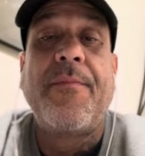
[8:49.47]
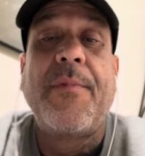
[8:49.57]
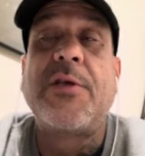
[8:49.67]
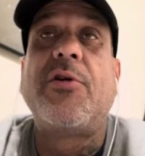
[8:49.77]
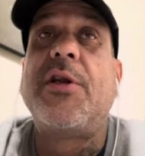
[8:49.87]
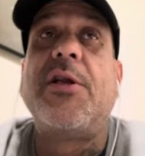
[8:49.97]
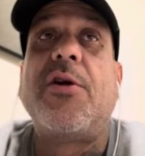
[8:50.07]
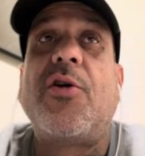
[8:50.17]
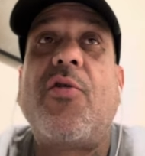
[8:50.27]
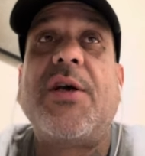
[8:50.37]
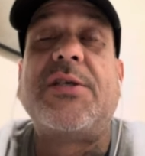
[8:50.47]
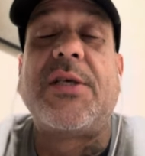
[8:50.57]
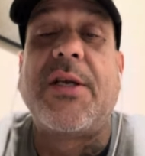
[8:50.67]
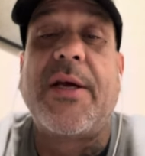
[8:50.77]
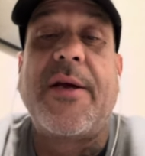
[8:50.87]
There's no need to
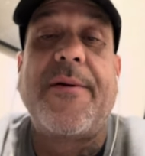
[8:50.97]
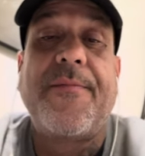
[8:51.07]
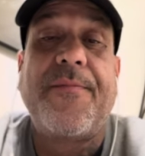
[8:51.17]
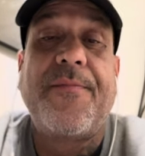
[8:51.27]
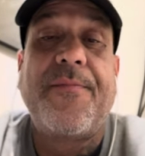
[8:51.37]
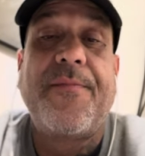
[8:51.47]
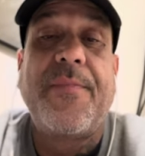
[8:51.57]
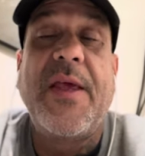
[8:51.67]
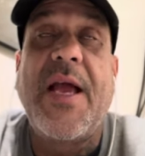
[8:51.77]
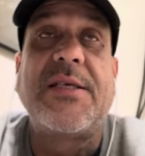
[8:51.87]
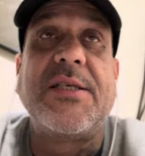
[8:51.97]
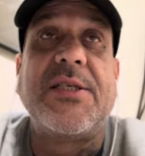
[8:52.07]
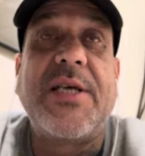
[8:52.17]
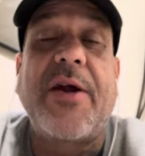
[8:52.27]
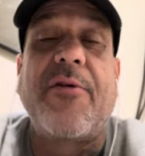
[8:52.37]
question that. He has
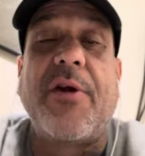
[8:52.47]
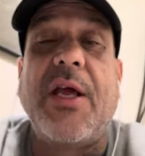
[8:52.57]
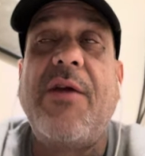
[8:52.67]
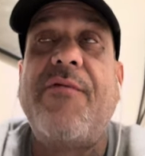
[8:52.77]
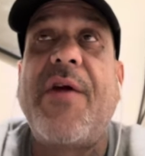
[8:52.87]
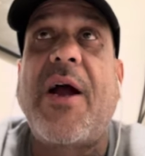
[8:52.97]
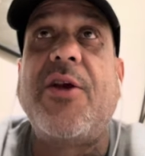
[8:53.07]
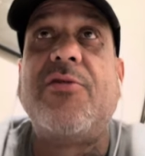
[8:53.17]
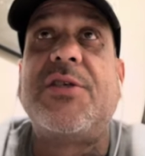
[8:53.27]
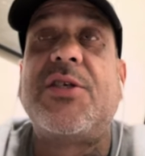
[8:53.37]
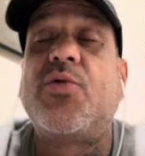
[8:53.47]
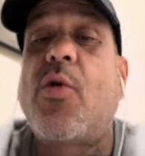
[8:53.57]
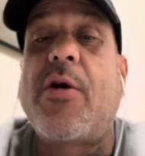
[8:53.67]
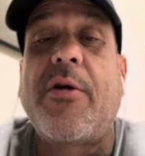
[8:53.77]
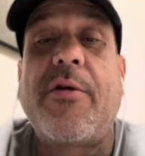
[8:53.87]
integrity. He values his
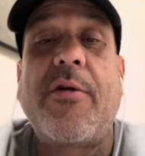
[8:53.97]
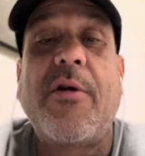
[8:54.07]
word.